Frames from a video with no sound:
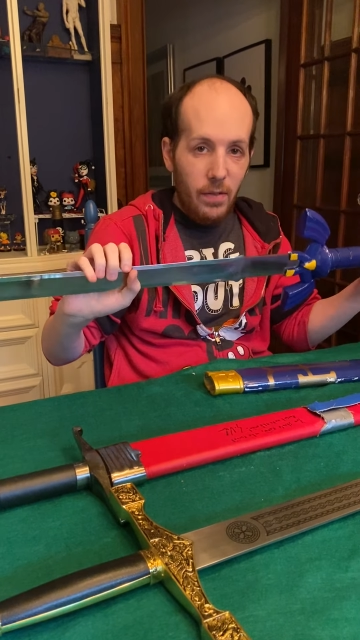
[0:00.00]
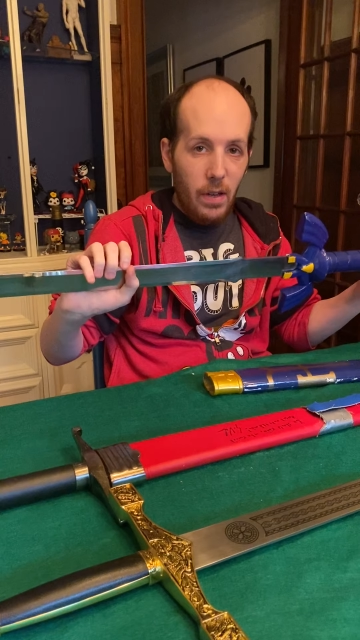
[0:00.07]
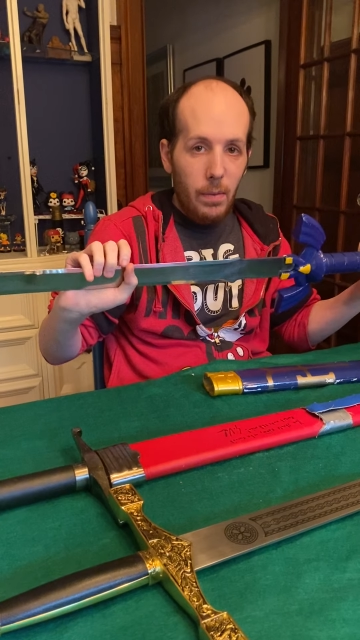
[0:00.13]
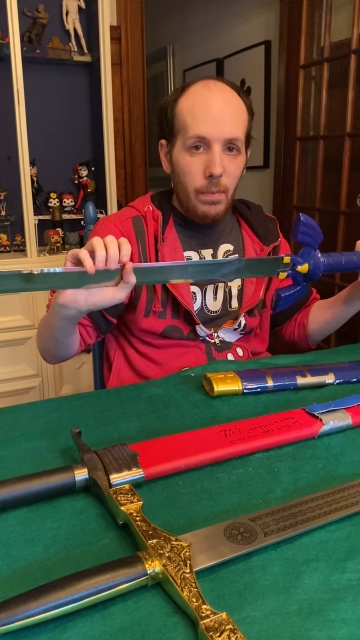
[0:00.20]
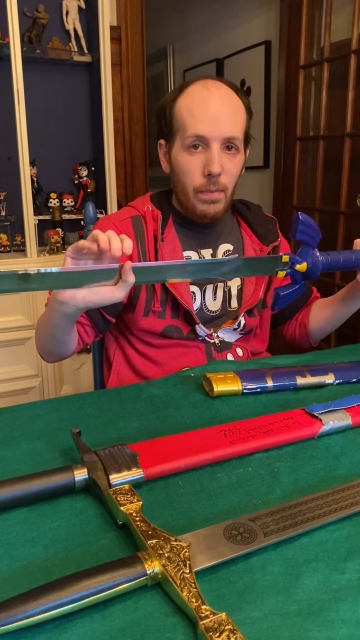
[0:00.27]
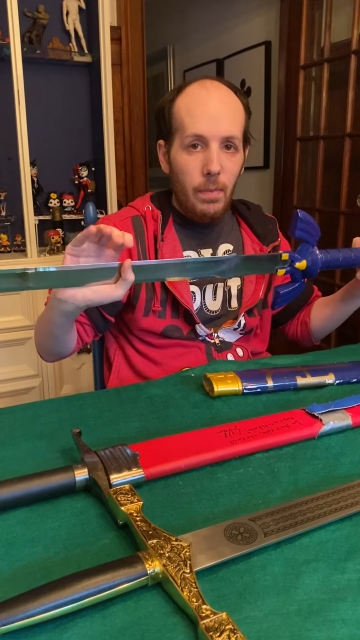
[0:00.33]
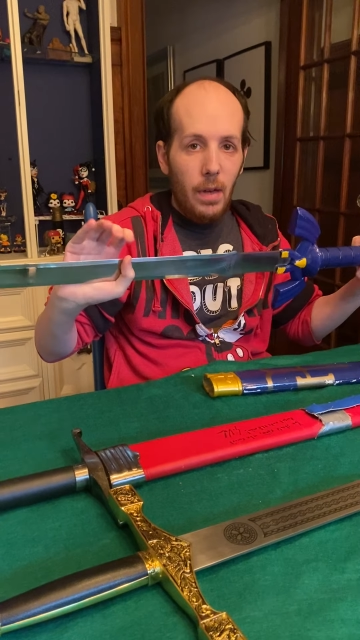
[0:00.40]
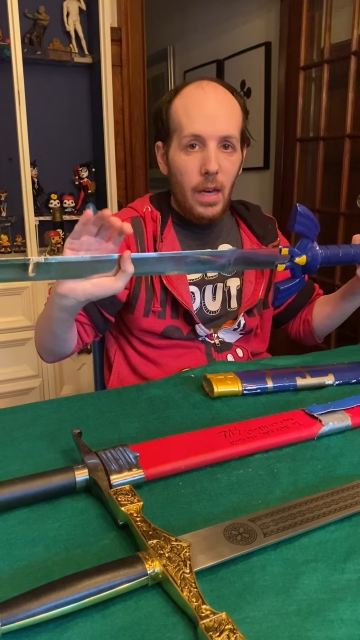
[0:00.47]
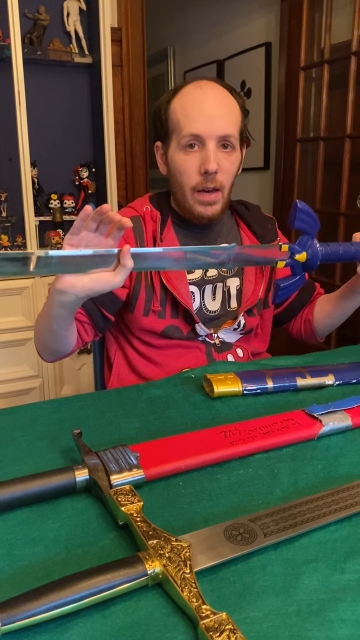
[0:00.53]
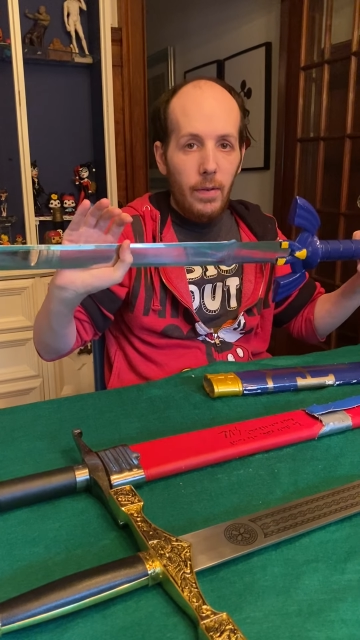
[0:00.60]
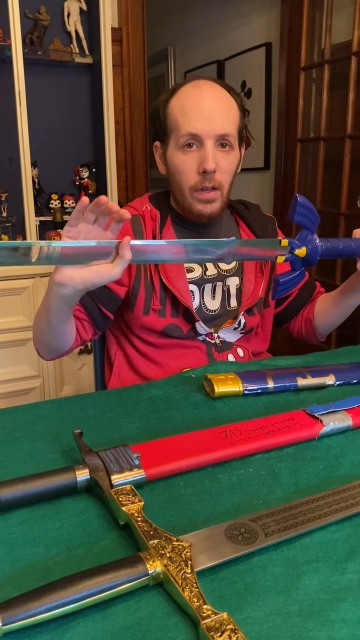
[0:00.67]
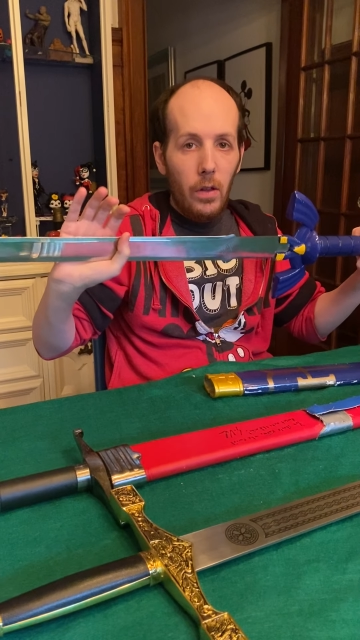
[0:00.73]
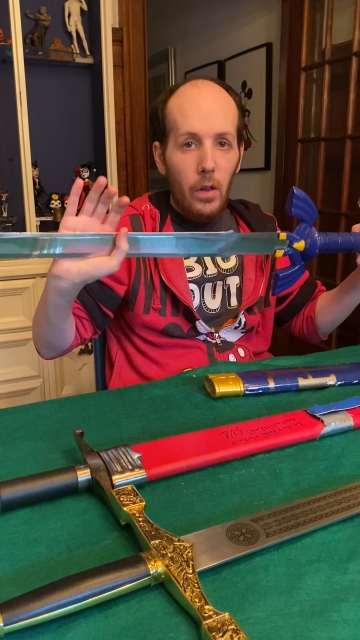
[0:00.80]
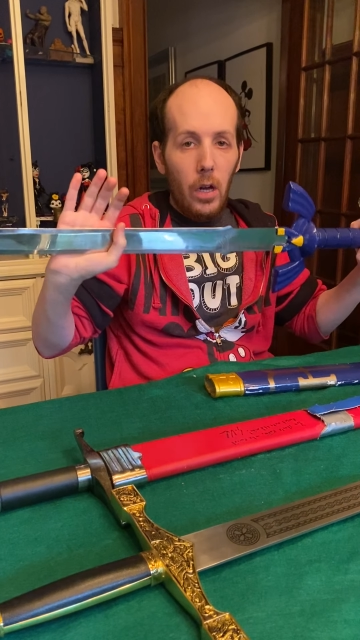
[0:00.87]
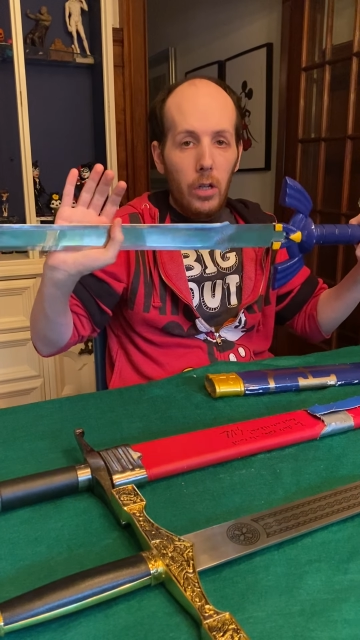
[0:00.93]
I'm
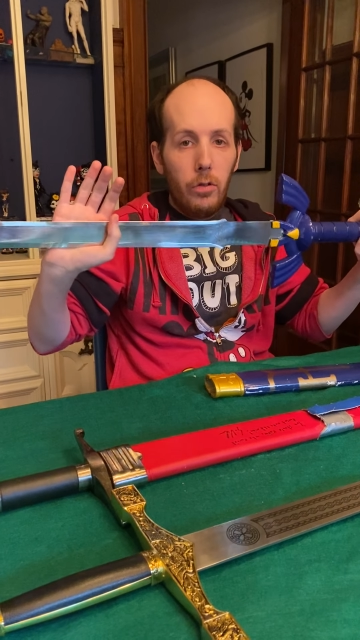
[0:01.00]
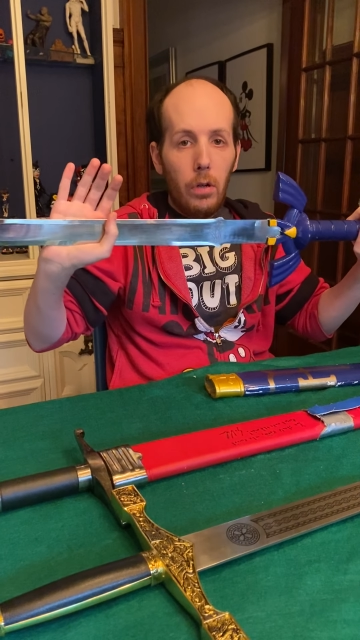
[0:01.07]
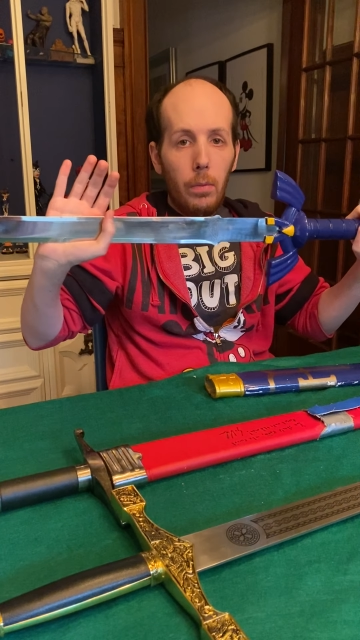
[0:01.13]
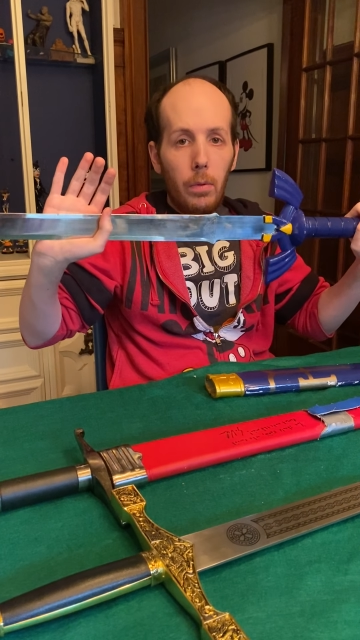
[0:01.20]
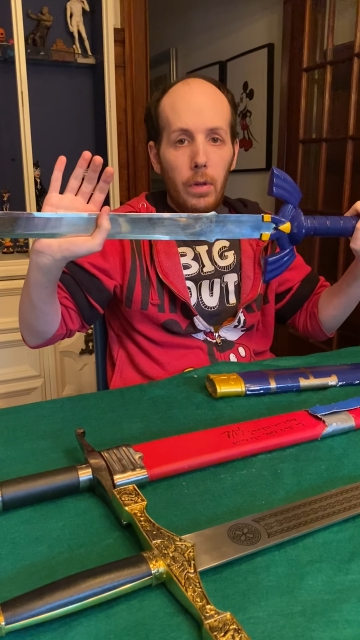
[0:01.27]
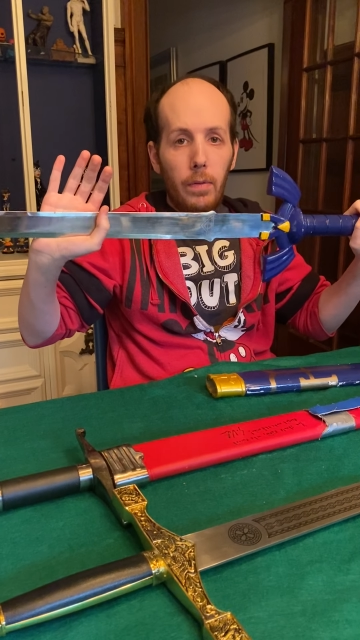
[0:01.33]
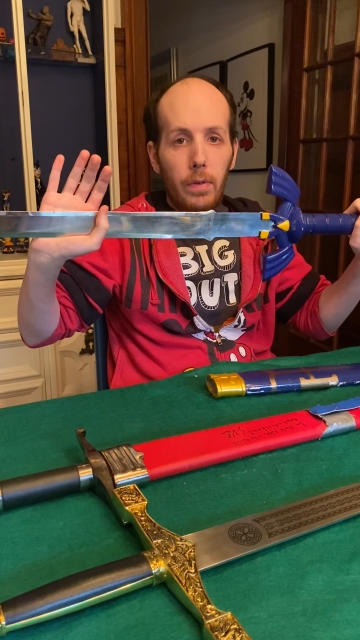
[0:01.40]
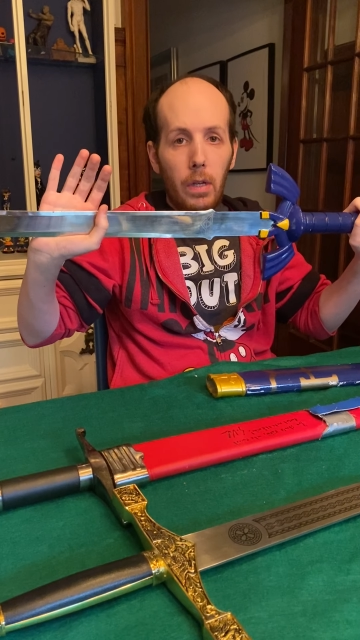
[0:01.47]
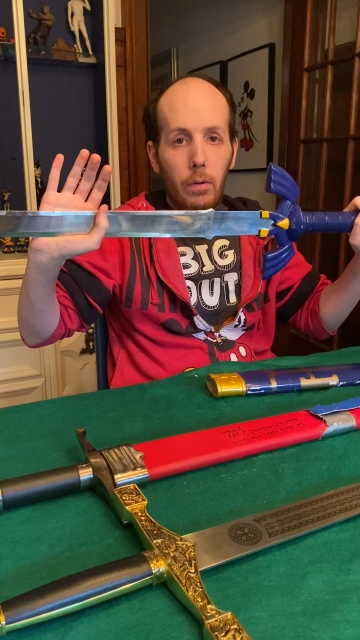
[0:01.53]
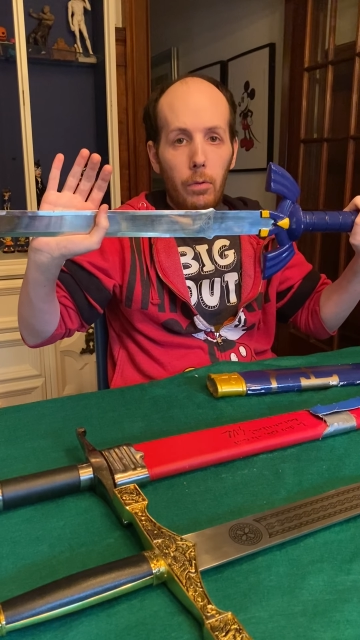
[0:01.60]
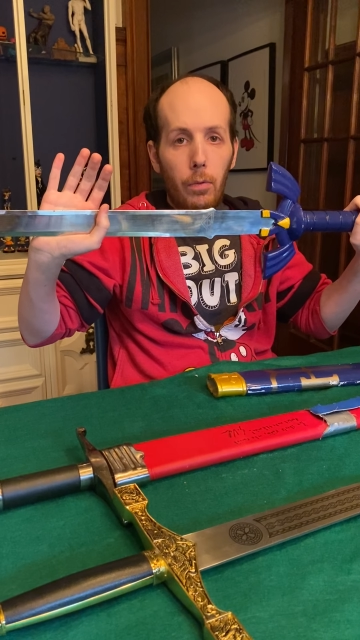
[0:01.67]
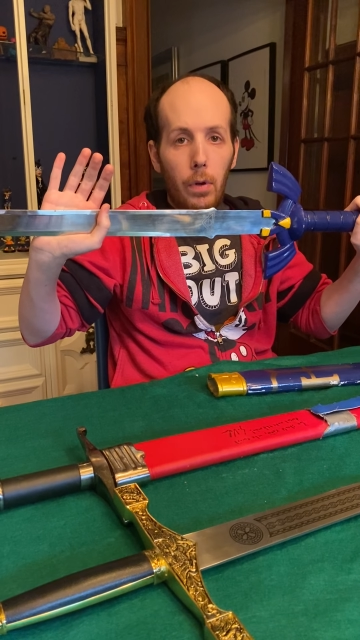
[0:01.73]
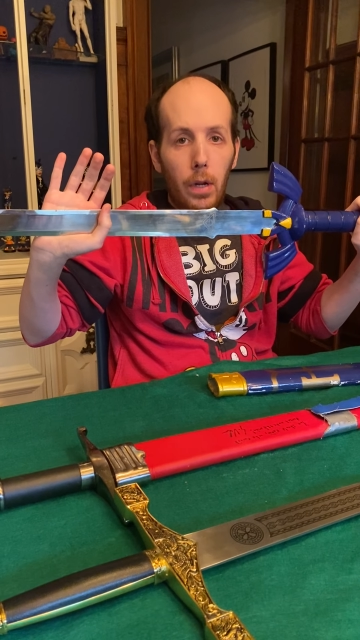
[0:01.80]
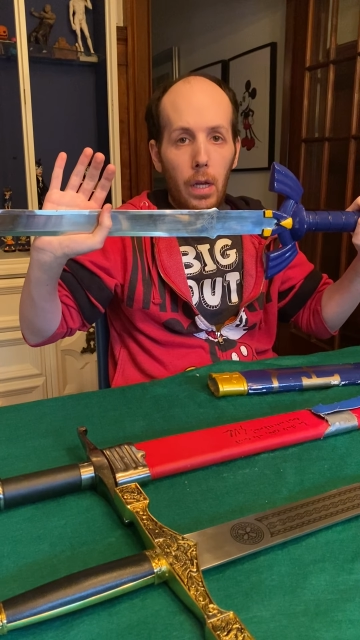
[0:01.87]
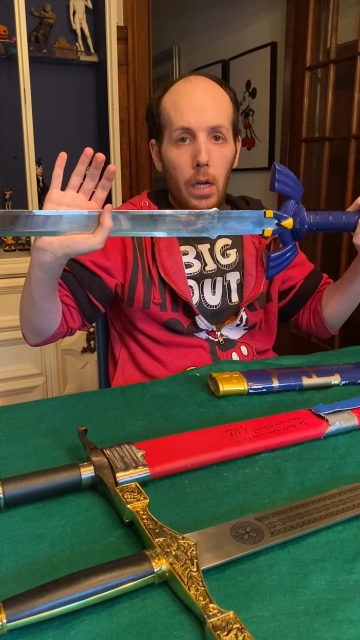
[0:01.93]
having a lot of trouble lifting it with
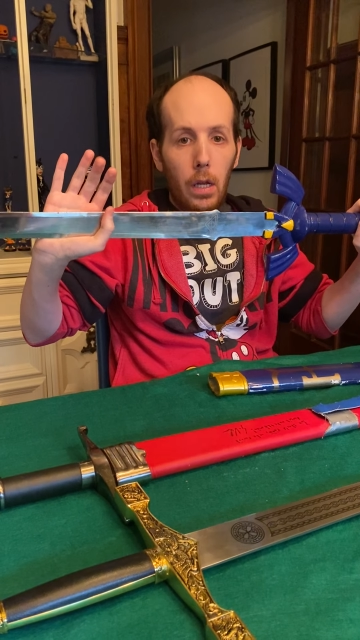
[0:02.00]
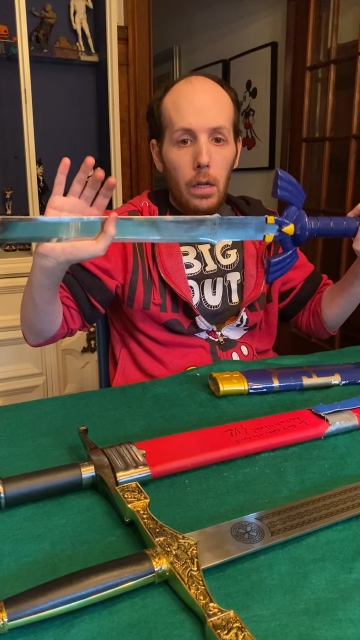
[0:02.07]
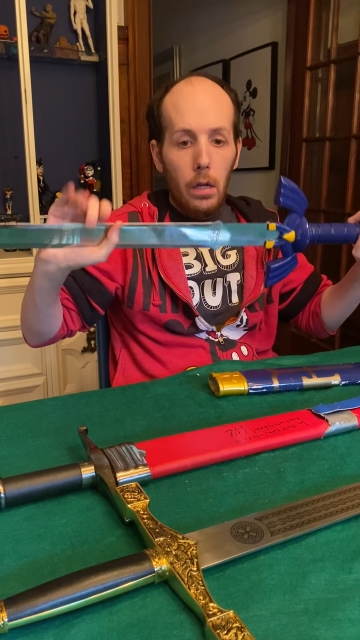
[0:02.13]
one hand.